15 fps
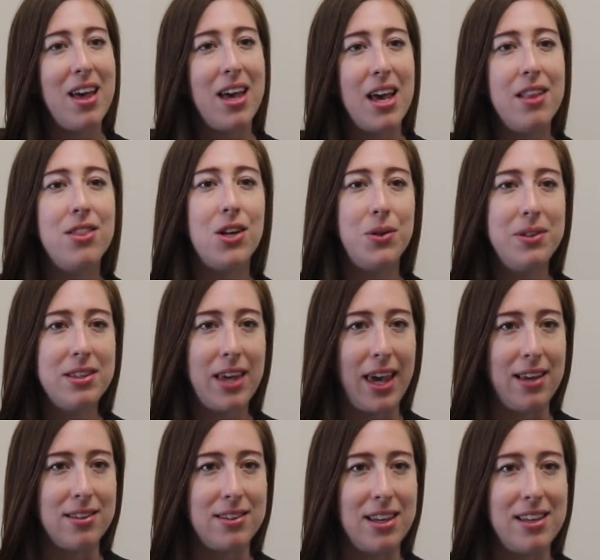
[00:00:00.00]
In those
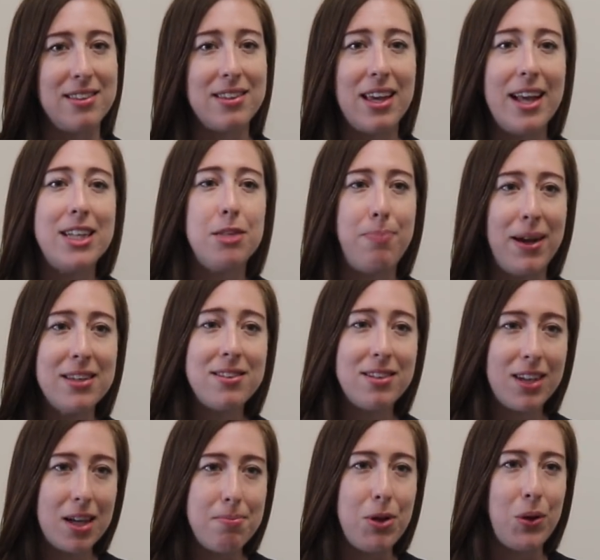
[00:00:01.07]
cases, it's best to
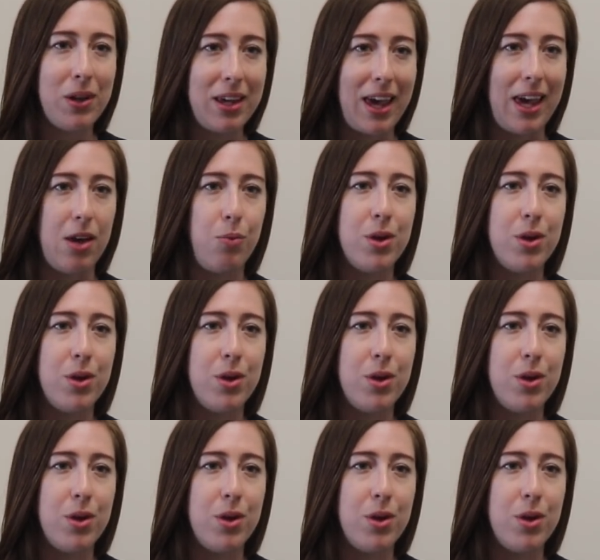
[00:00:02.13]
communicate